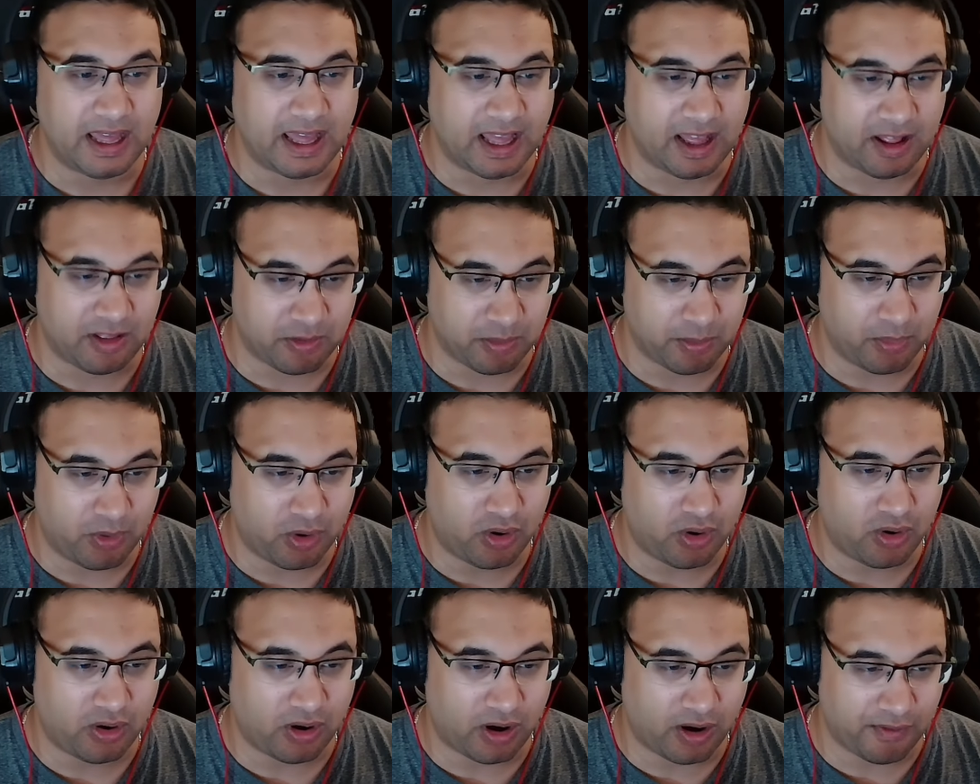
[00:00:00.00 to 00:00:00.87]
It's
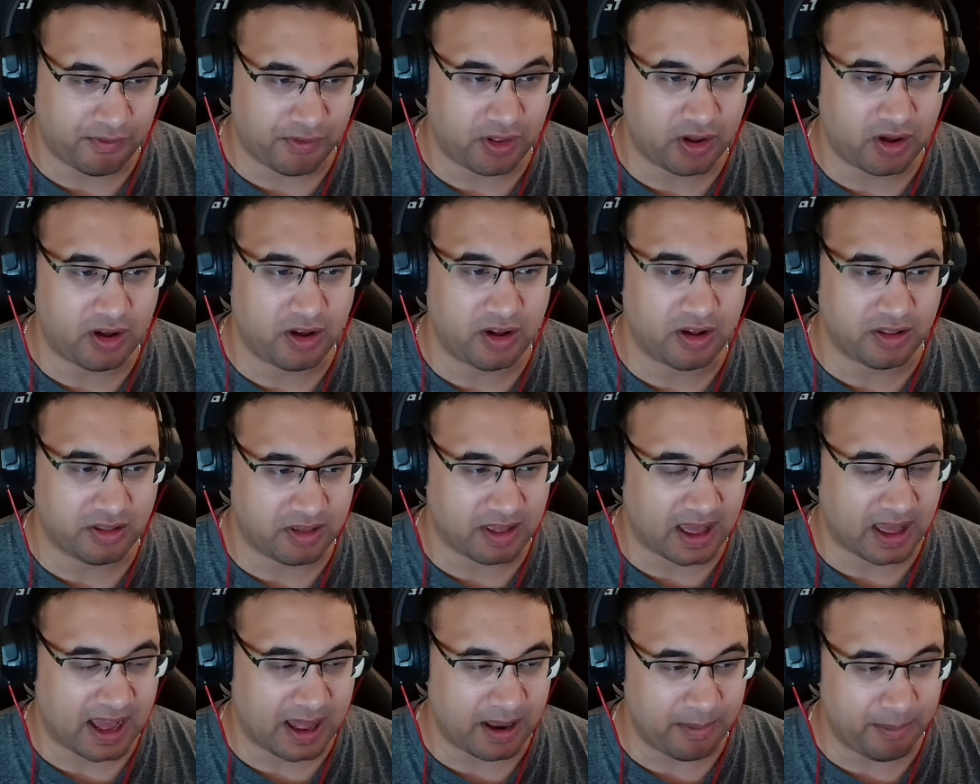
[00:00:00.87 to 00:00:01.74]
more of this
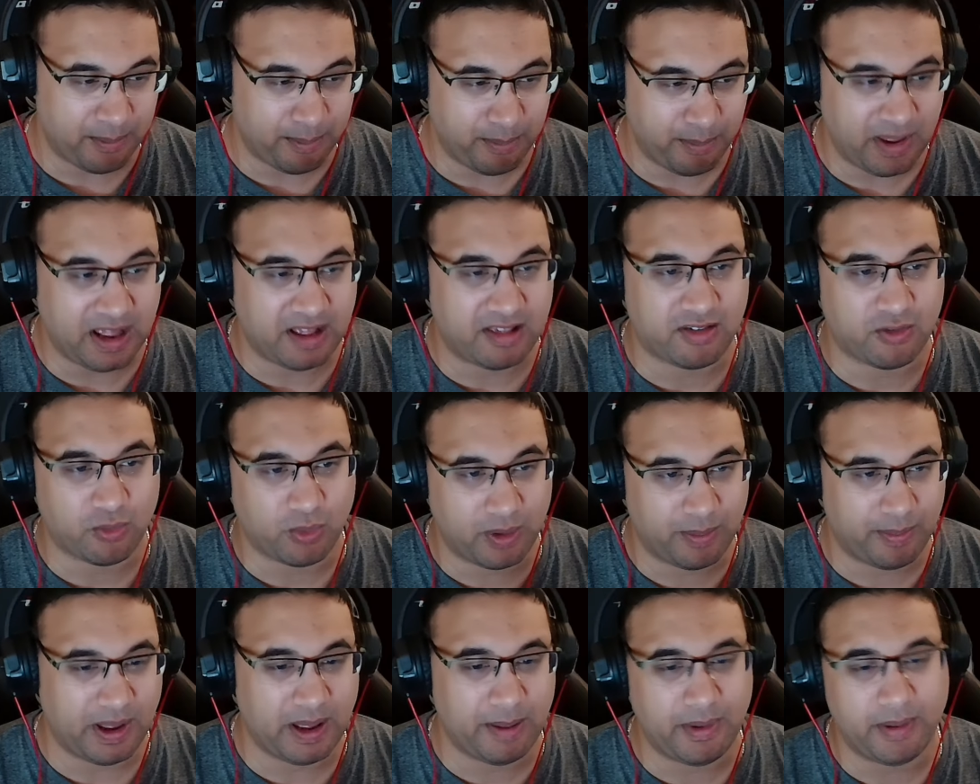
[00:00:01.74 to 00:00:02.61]
and mixed
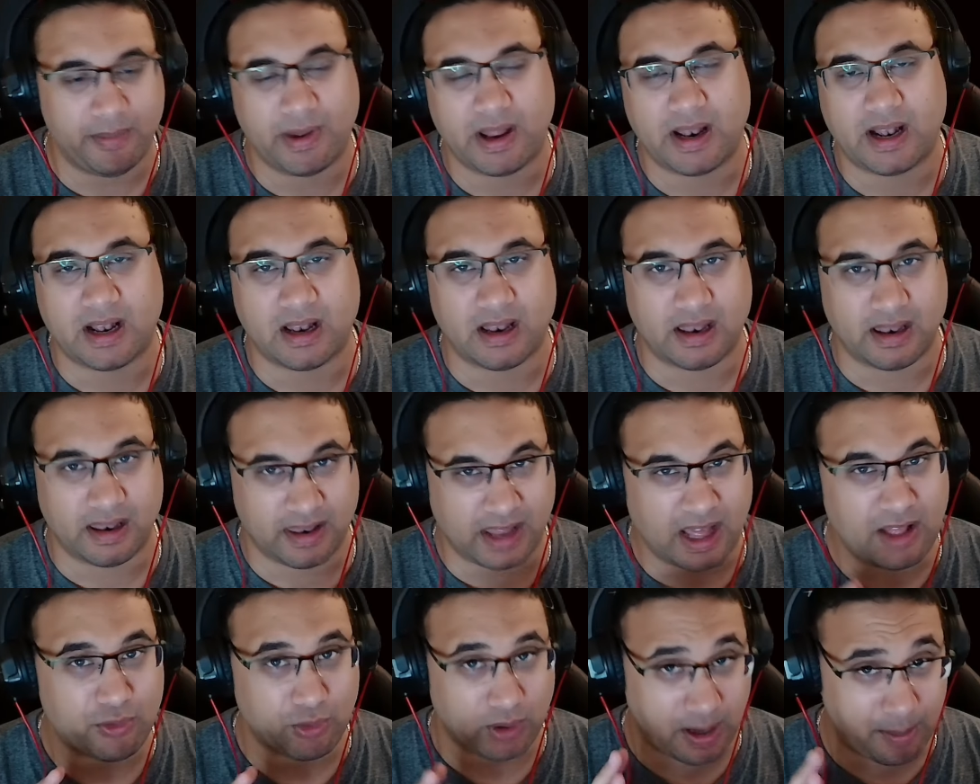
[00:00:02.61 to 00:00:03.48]
with baby metal.
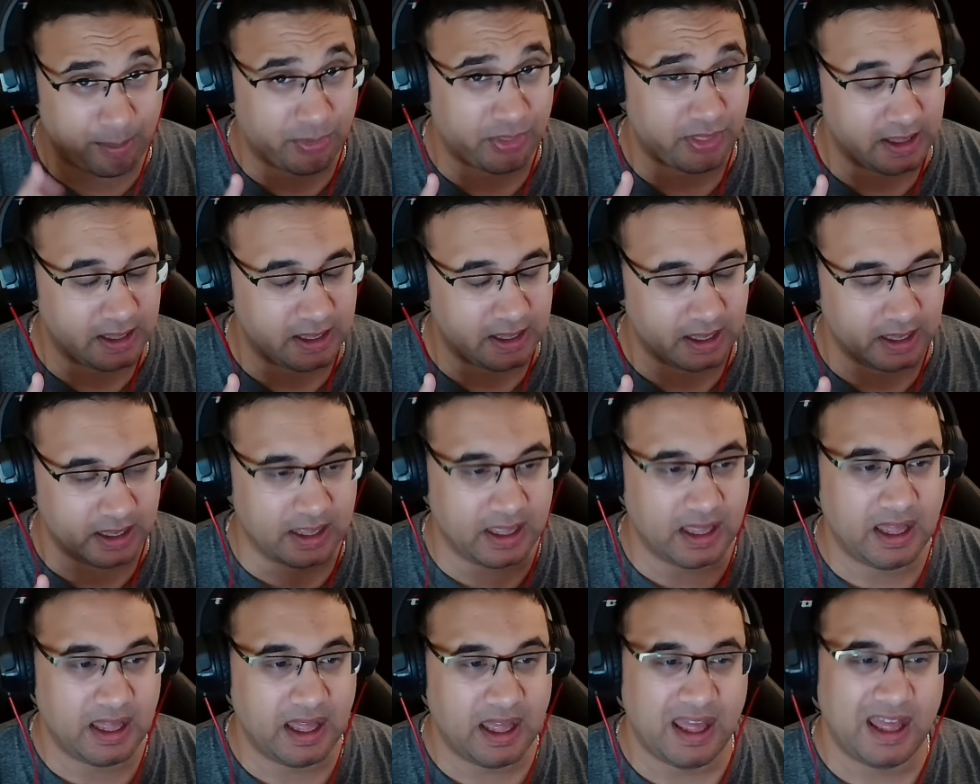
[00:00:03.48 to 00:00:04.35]
That's what I'm thinking.